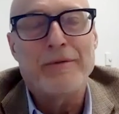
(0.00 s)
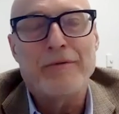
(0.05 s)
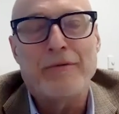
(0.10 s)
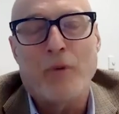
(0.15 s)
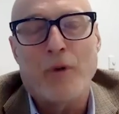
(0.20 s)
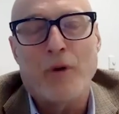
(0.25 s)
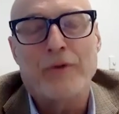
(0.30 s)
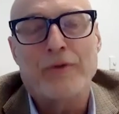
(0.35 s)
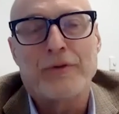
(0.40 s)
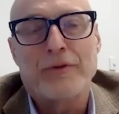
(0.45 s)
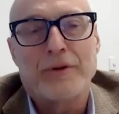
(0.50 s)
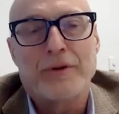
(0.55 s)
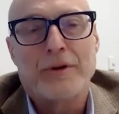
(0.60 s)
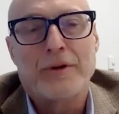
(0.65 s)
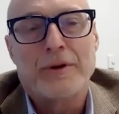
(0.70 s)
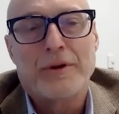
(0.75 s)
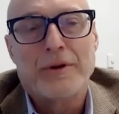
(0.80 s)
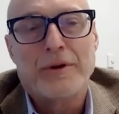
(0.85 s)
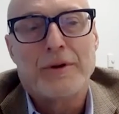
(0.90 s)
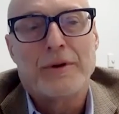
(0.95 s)
forced,
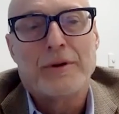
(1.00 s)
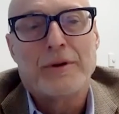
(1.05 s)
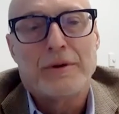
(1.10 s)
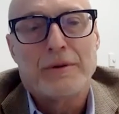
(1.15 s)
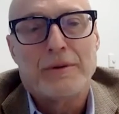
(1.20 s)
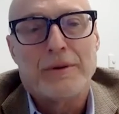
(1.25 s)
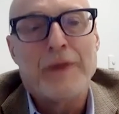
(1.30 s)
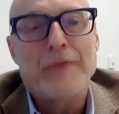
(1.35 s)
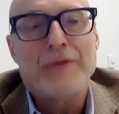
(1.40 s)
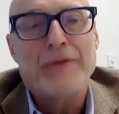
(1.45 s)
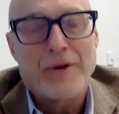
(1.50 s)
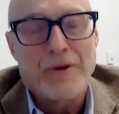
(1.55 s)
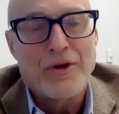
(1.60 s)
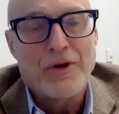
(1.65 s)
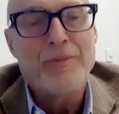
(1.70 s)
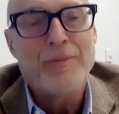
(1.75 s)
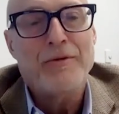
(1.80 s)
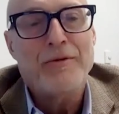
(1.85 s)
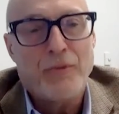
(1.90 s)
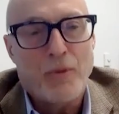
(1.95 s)
right? They're
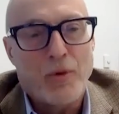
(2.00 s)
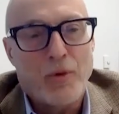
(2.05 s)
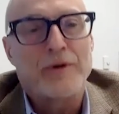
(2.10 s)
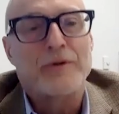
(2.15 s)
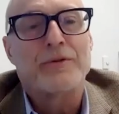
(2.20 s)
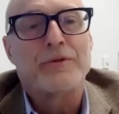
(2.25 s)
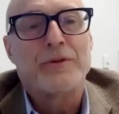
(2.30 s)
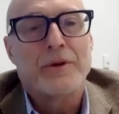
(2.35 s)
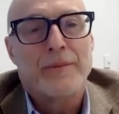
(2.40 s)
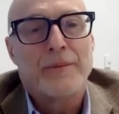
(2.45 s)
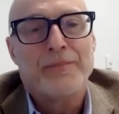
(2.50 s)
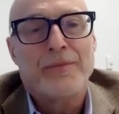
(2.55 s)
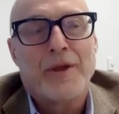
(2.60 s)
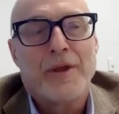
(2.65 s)
going to be forced.